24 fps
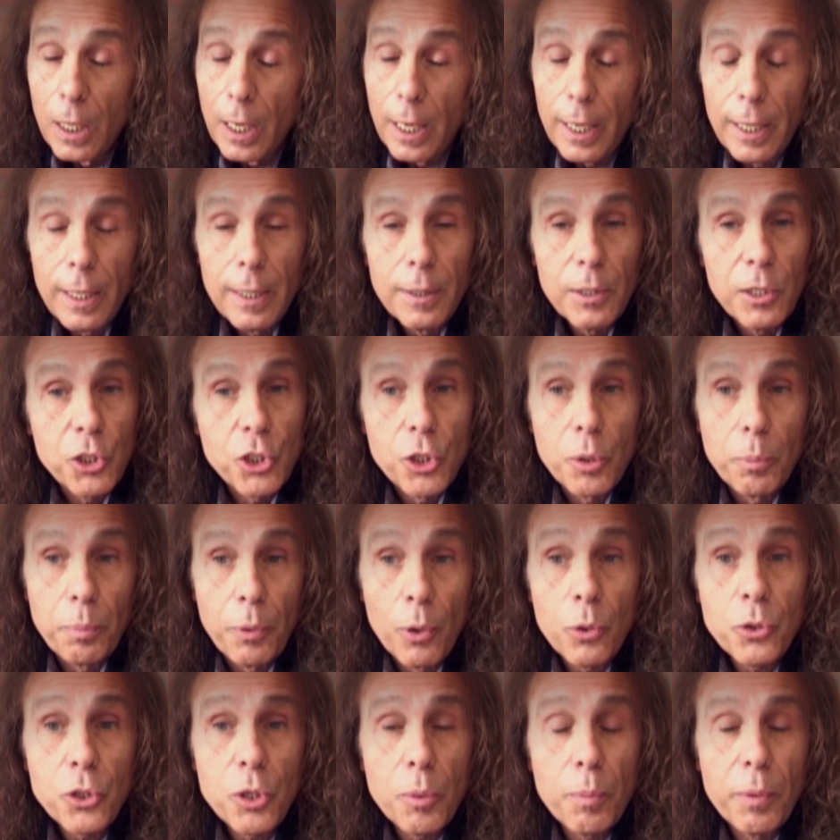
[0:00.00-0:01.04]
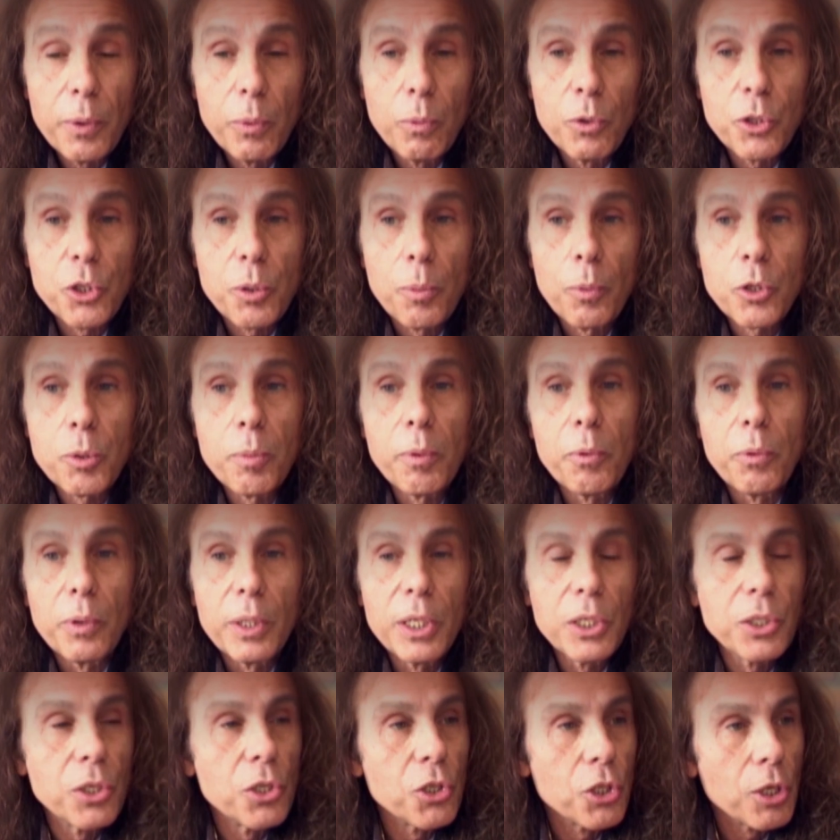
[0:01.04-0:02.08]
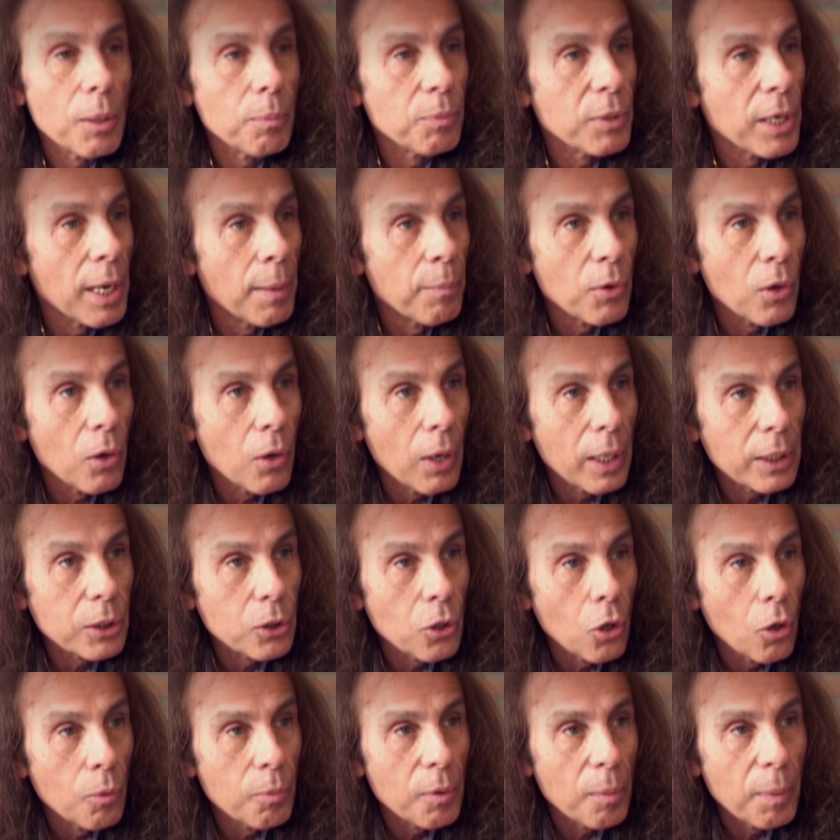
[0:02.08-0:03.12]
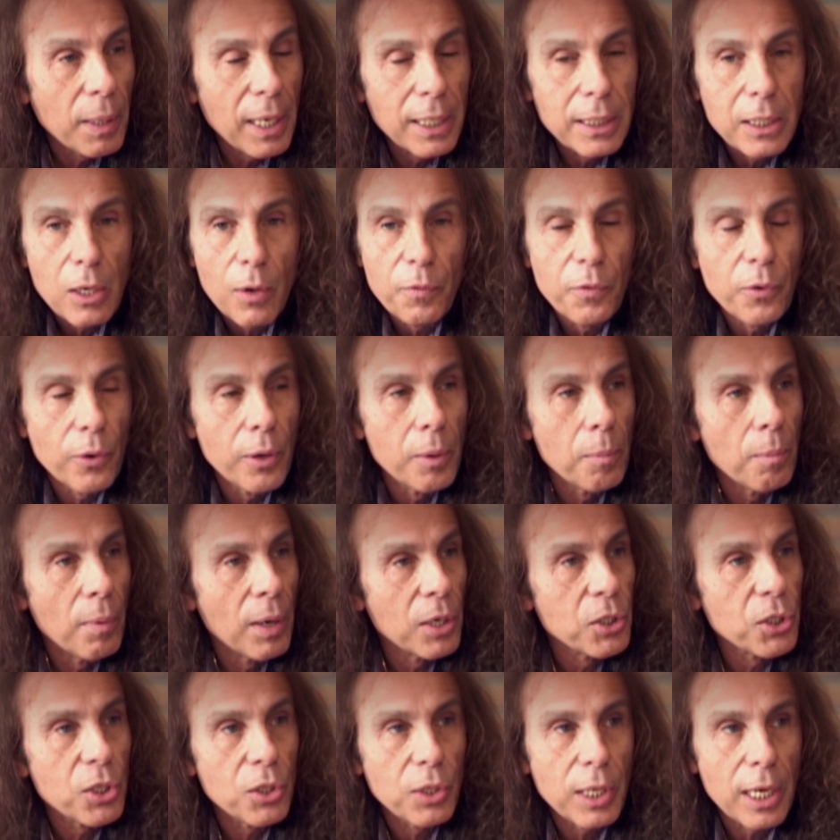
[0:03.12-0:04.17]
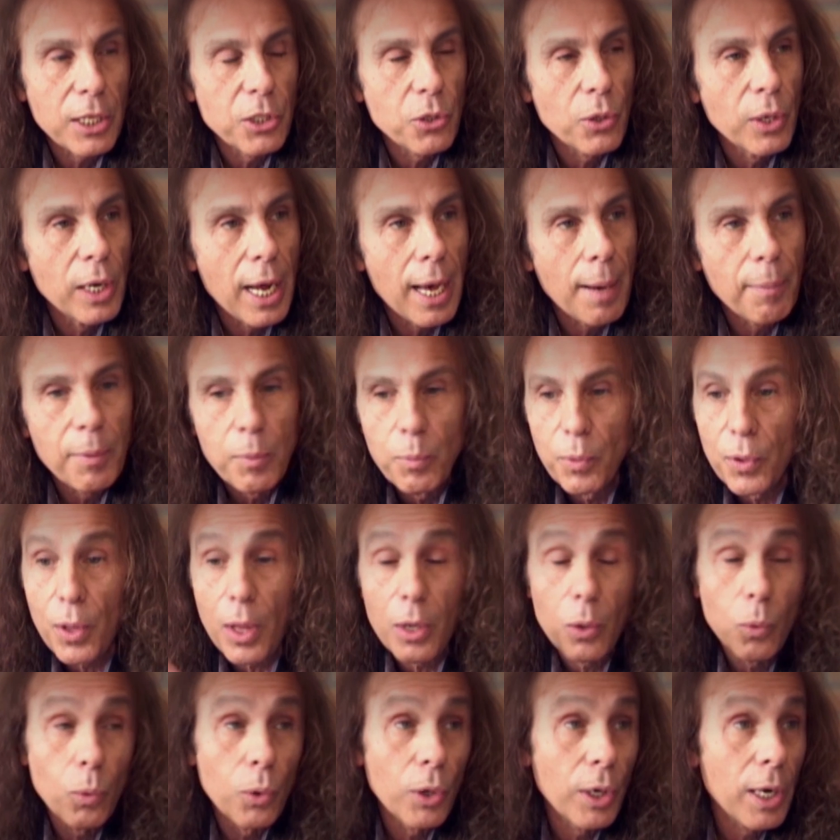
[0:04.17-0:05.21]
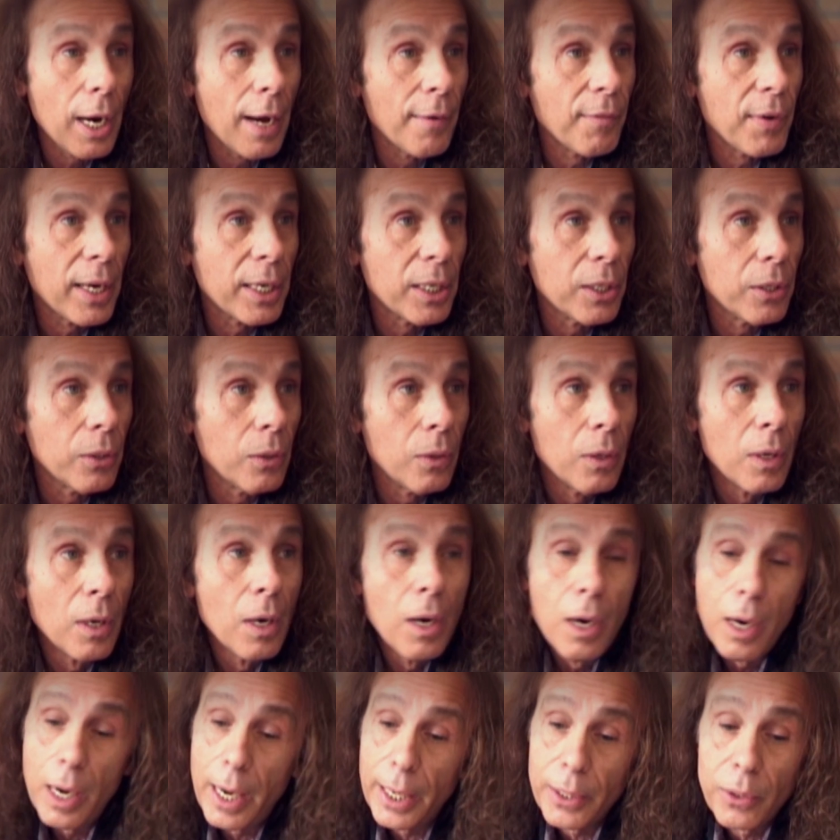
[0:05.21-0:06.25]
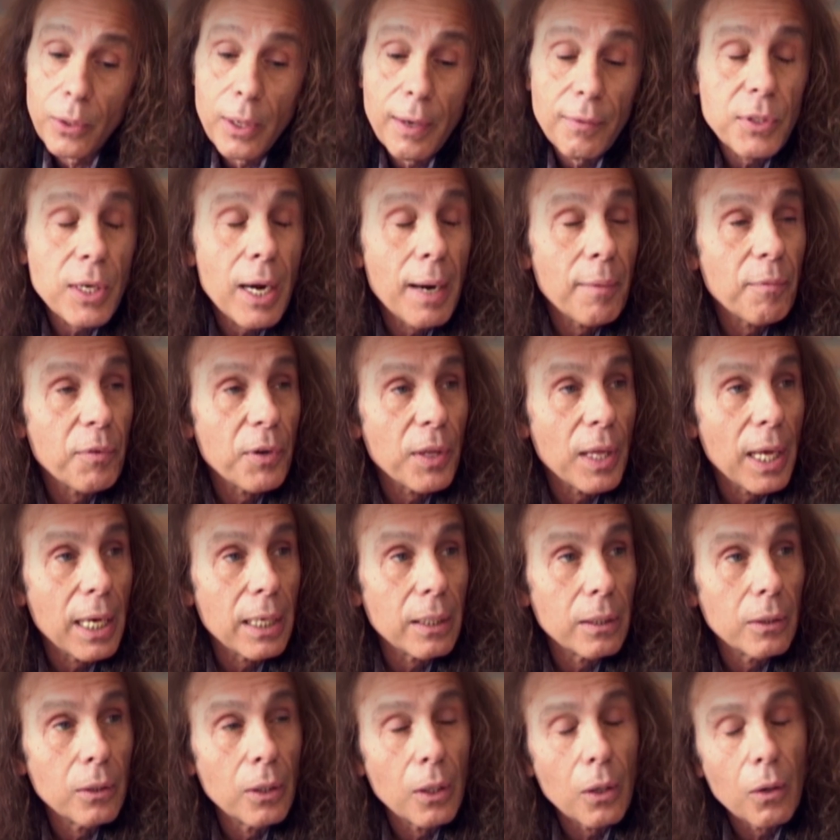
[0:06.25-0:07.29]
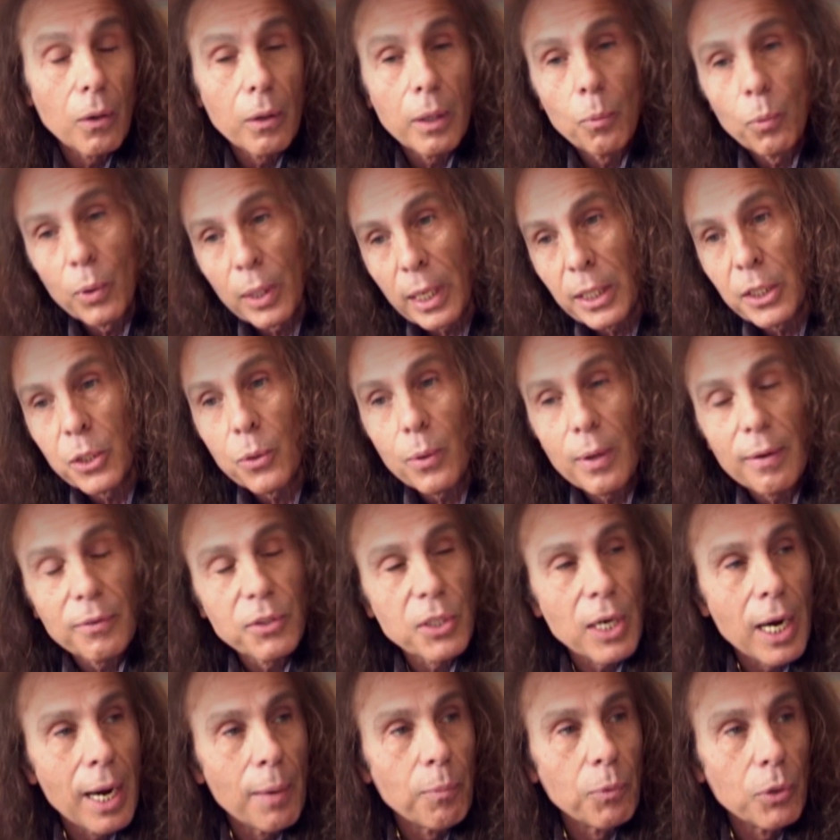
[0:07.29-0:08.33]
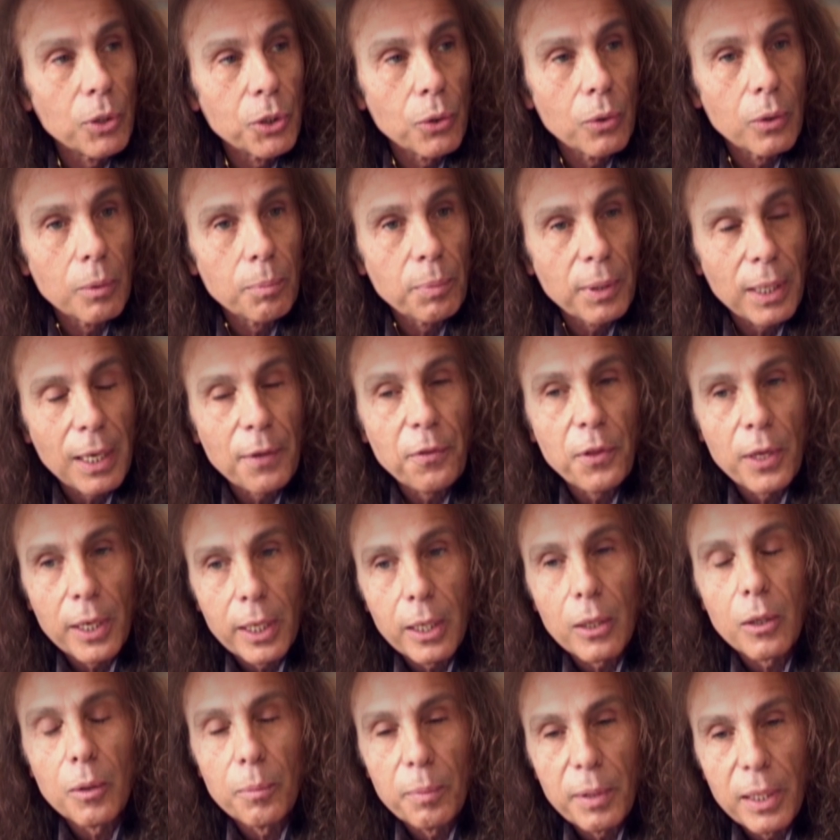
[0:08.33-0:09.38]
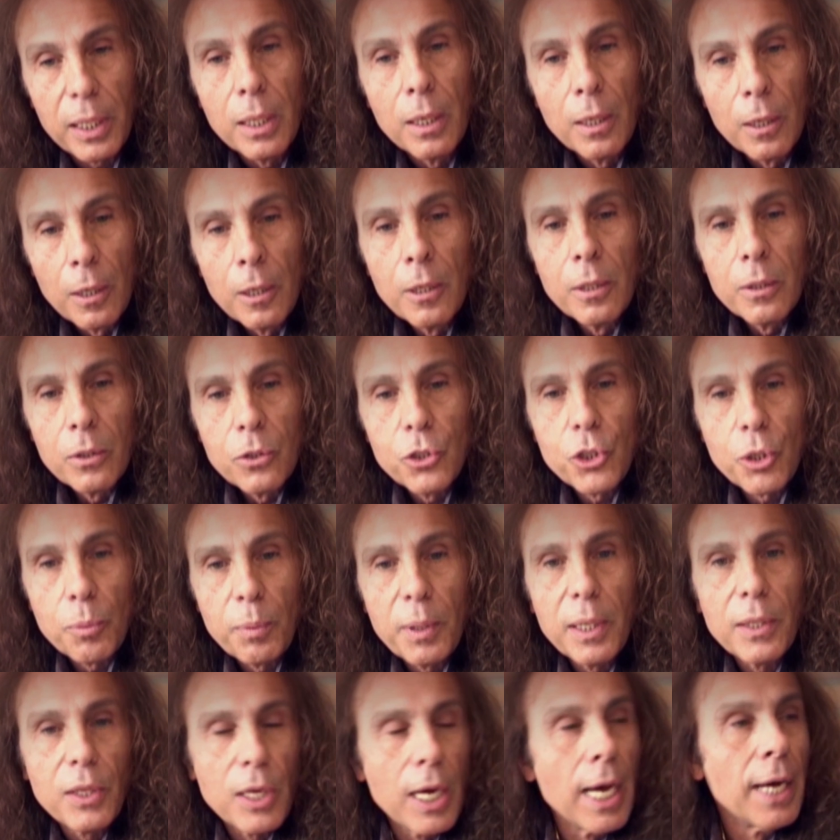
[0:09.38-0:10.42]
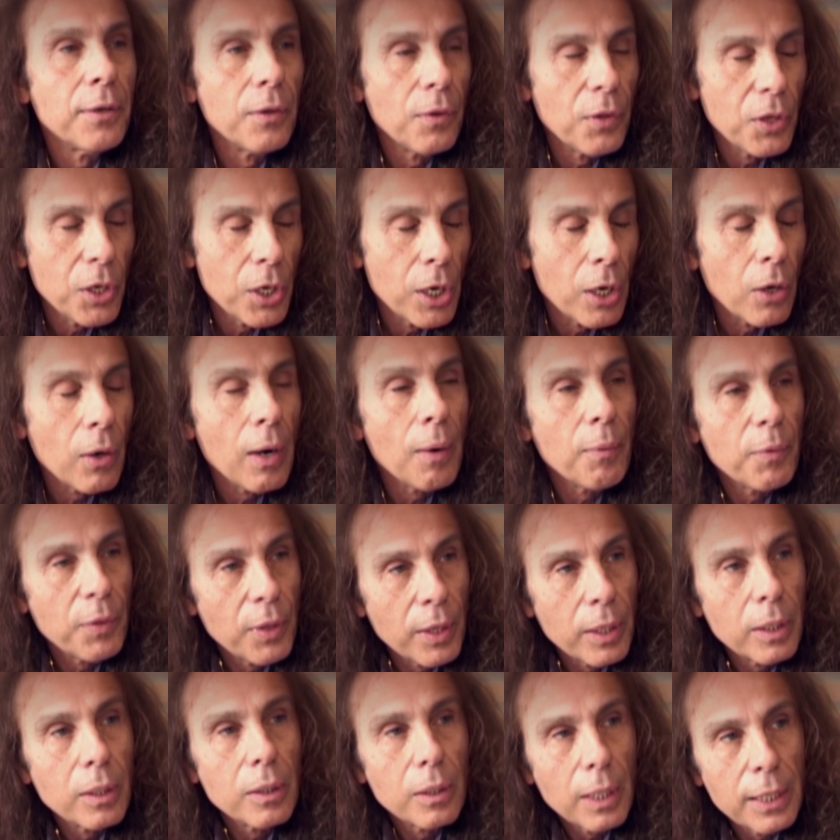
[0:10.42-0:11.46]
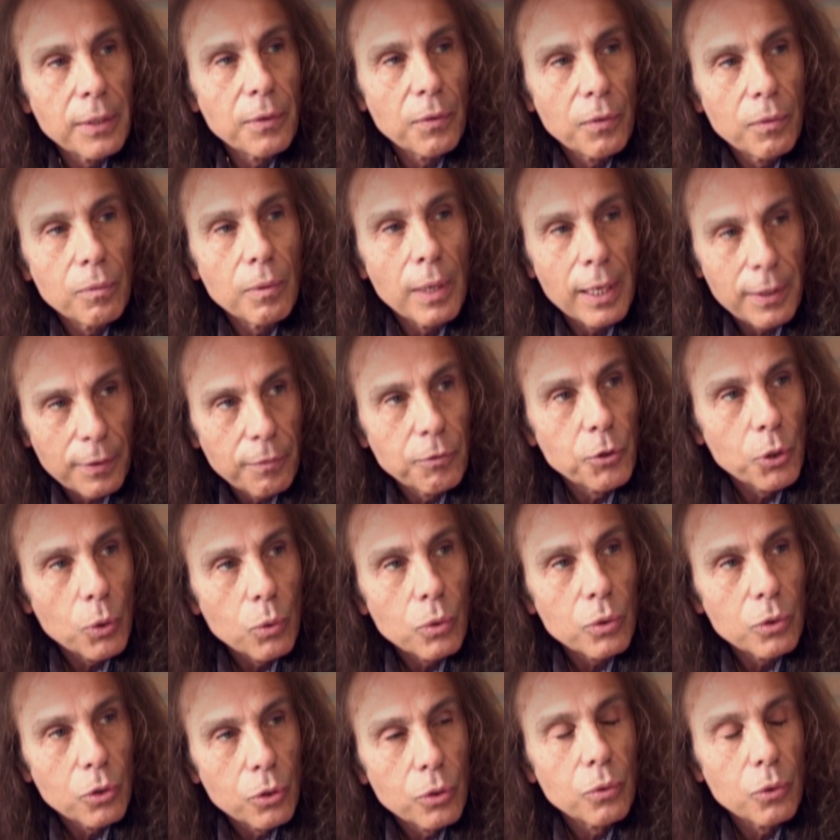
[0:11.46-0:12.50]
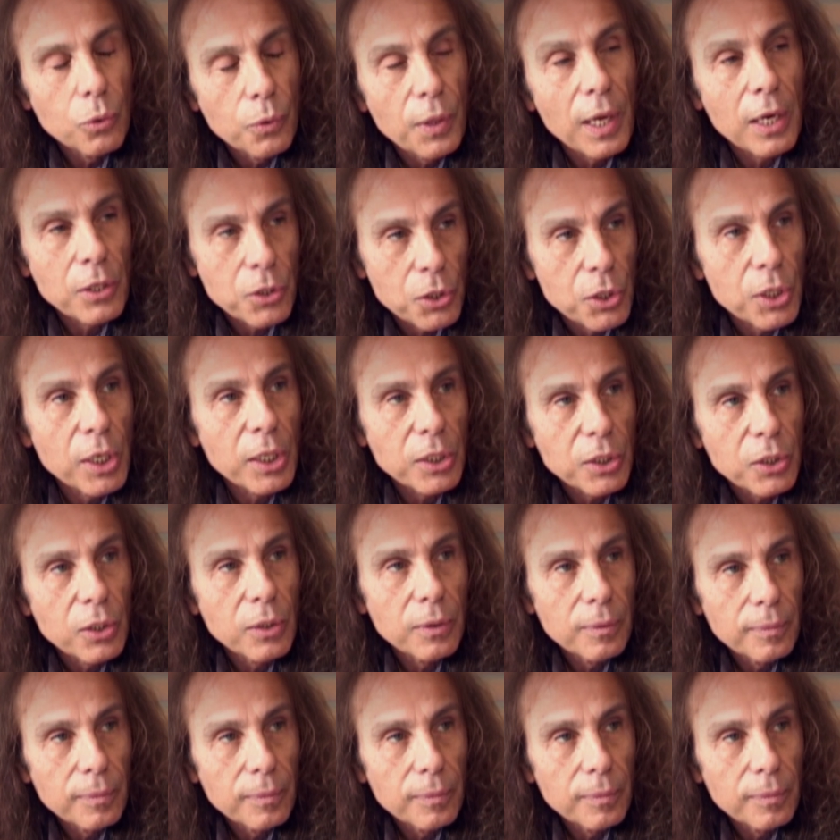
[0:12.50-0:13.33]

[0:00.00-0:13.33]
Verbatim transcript: Uh, it's supposed to be was supposed to be released in September or October, but I doubt very much that that's going to happen with all the work I've got to do. Yeah. I don't have time for that, you know. and when I do have time, we'll do it. But I think it'll be should be at the end of the year. I would think end of end of two, 2006.